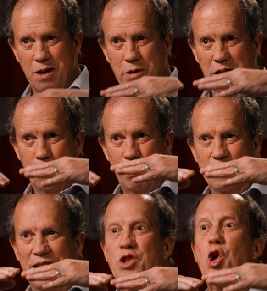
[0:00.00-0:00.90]
as their
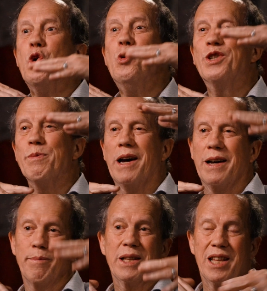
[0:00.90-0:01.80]
computers aren't too
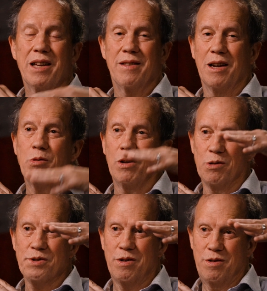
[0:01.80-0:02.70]
smart, that they, they will
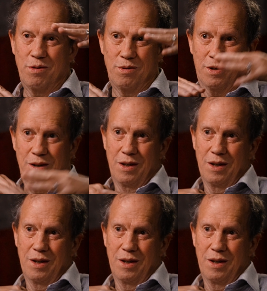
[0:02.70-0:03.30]
also use.